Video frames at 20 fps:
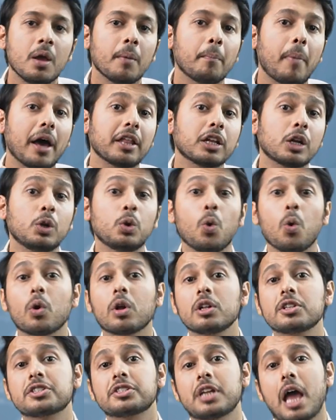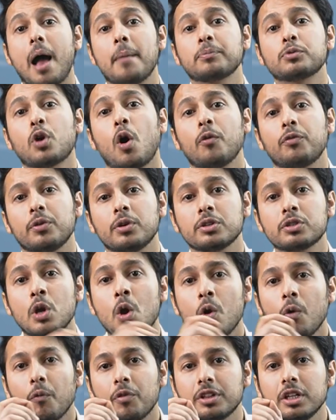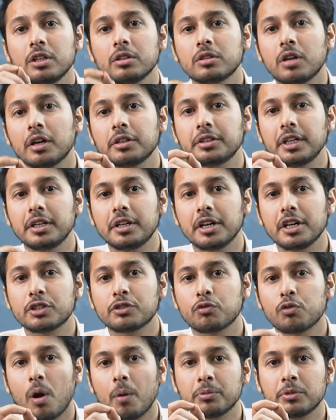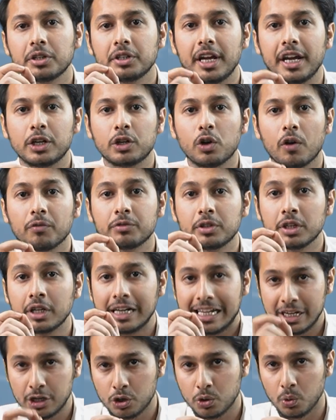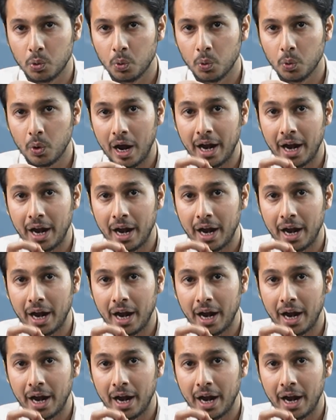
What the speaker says: by the local stamps office within 30 days from the date of their issue